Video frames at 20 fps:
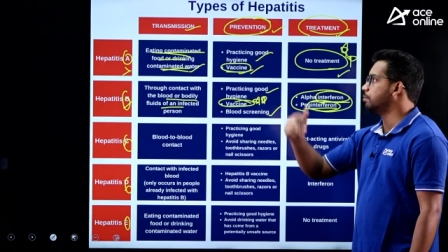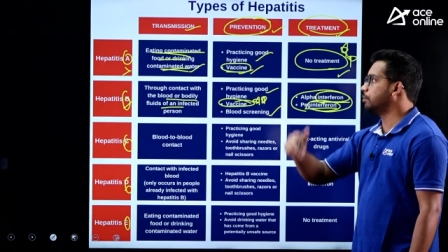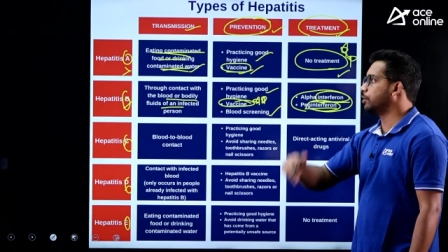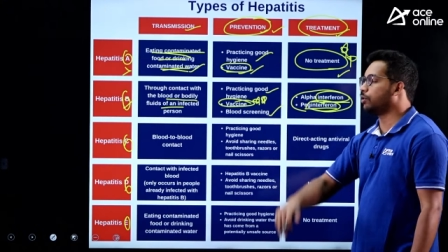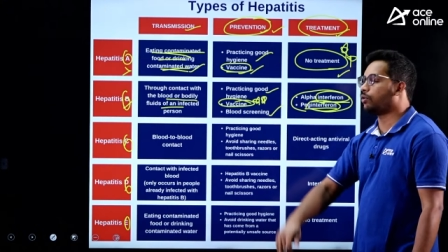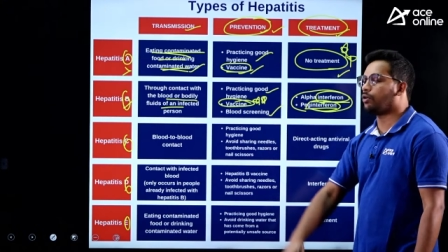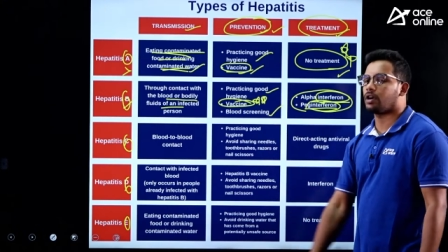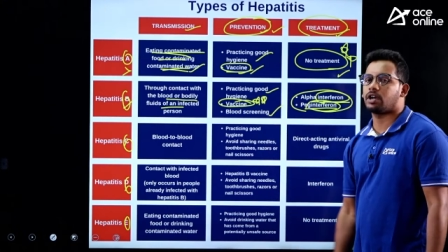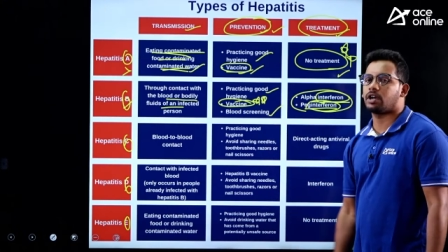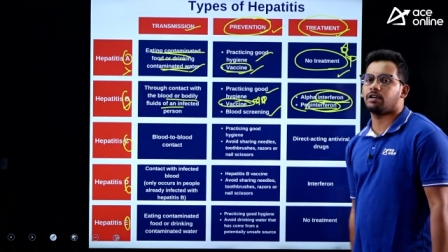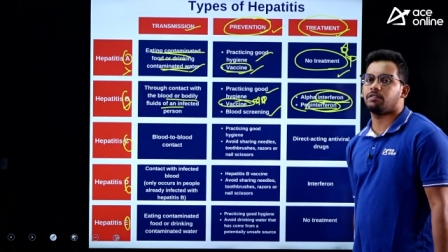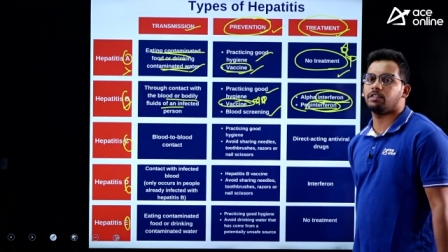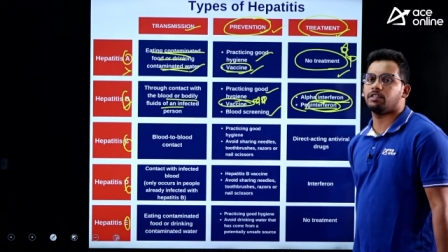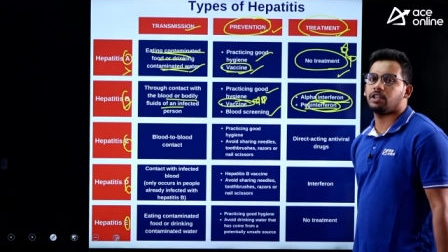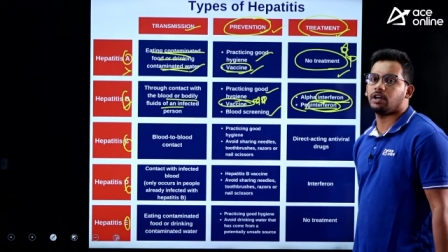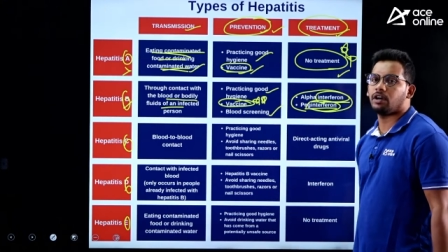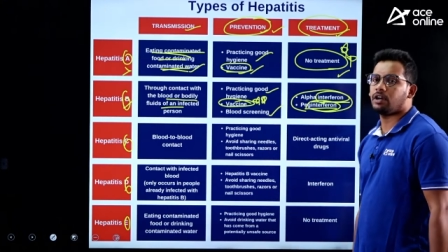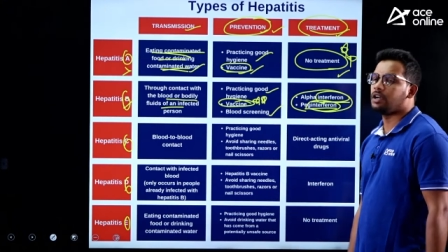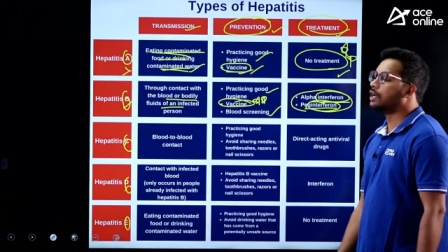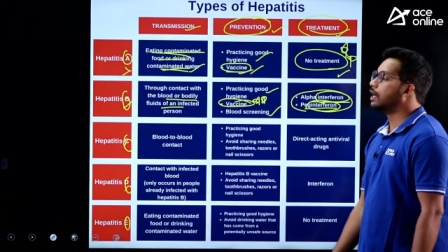you know occurred with
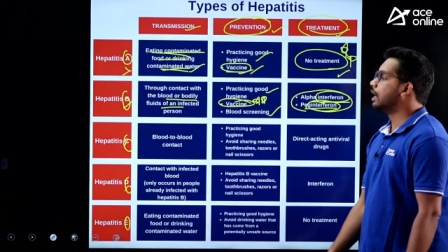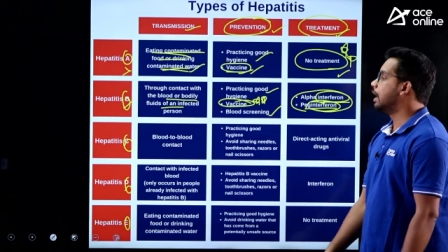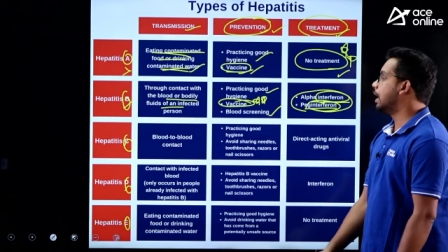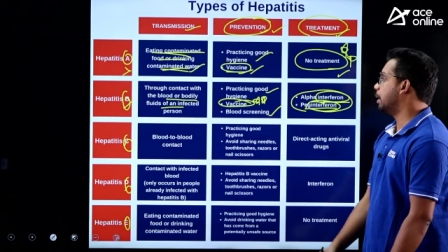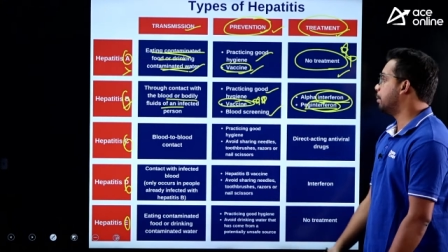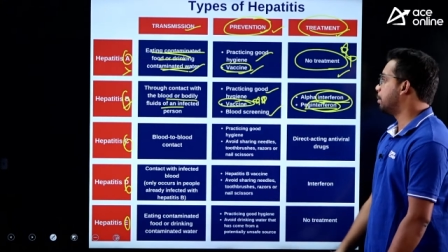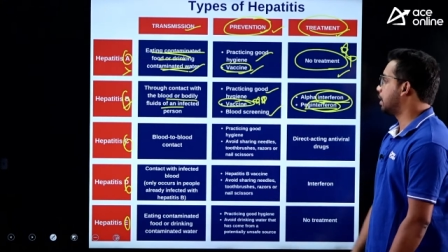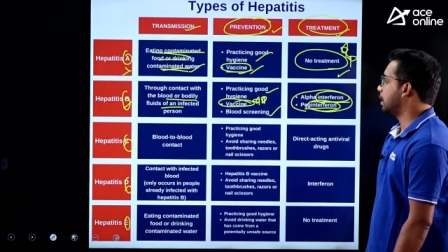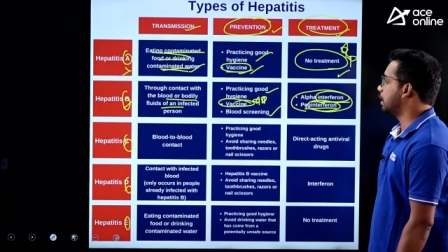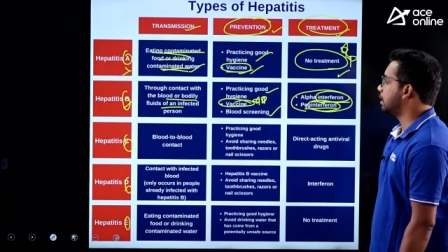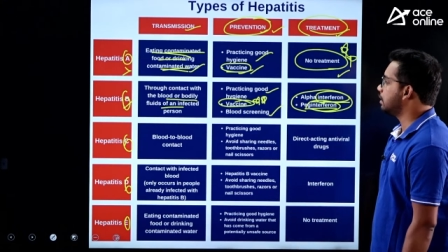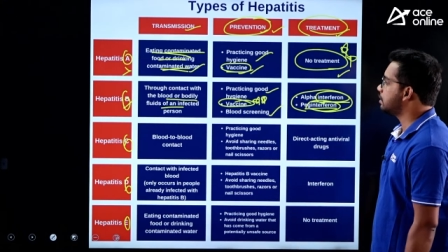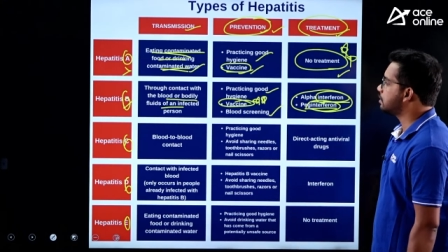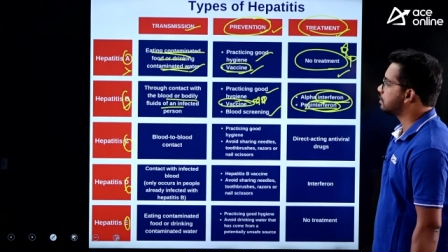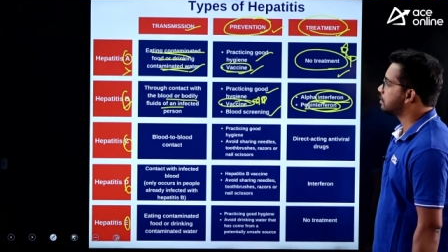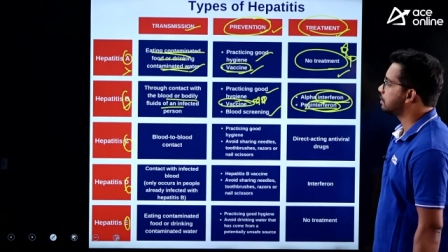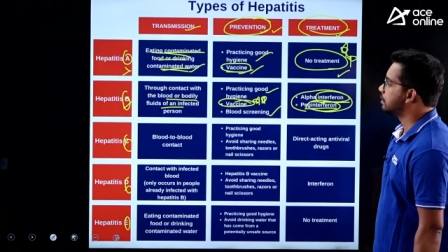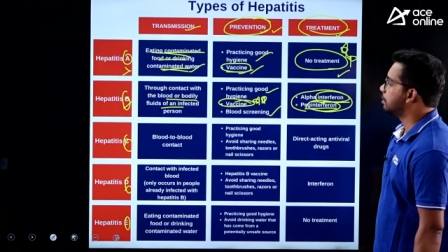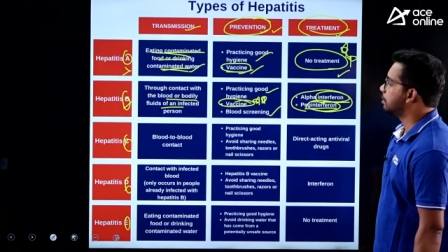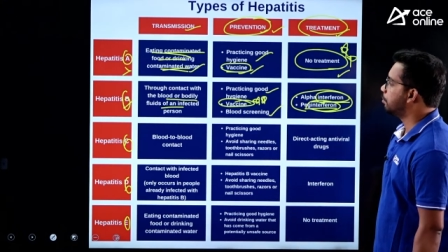the
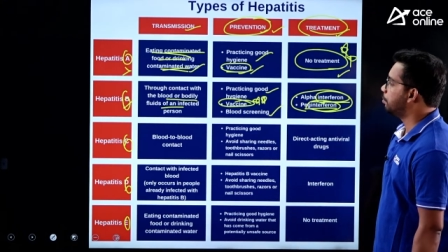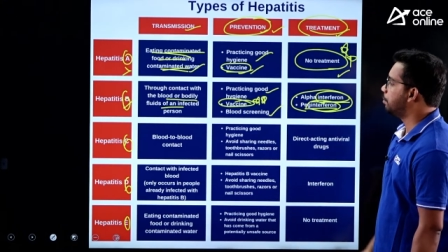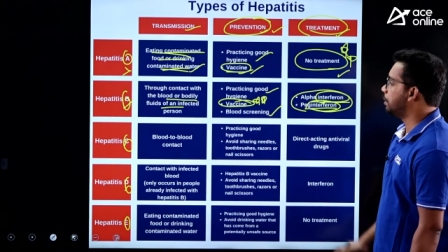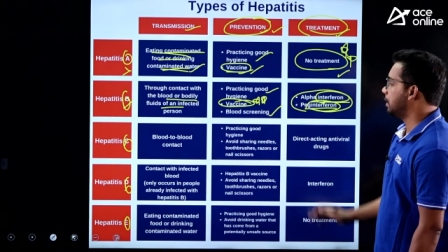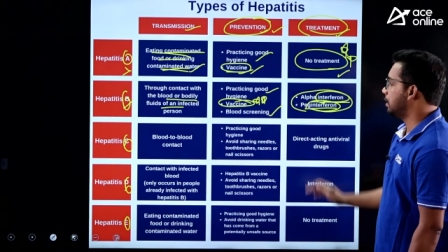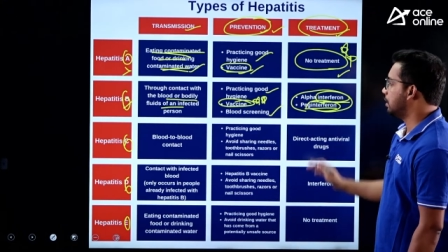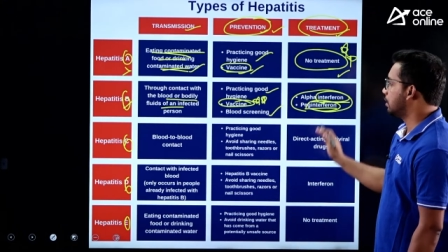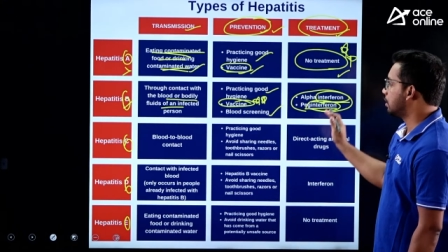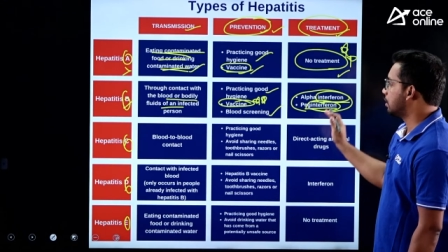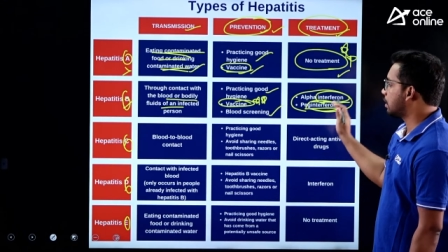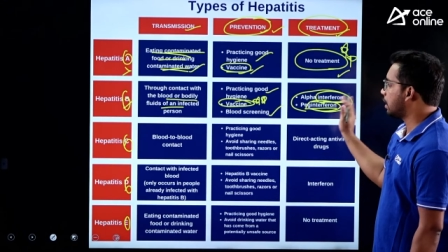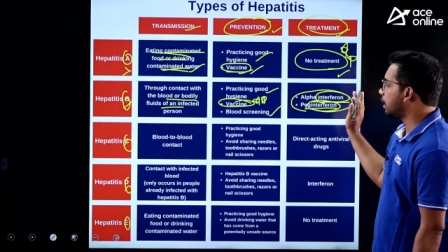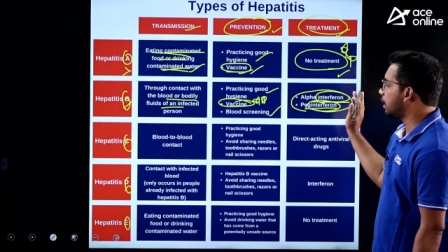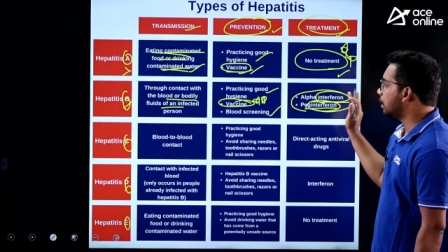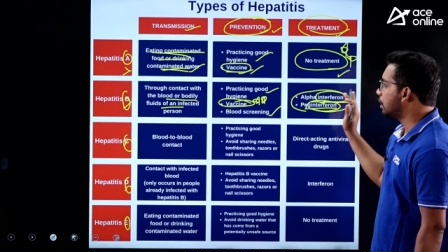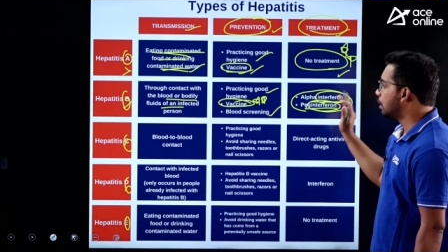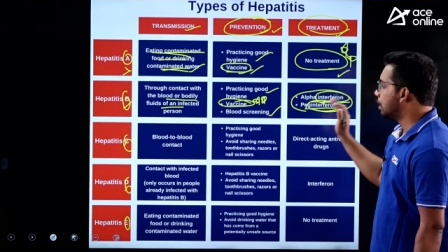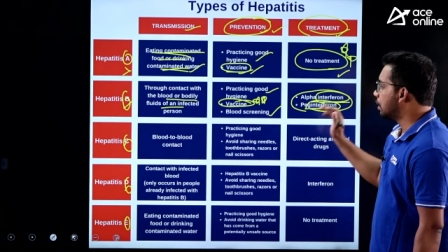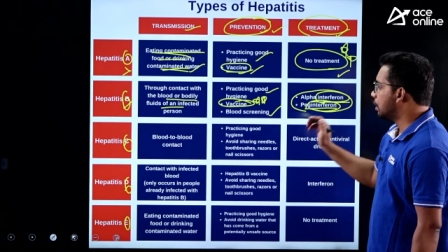hepatitis B right.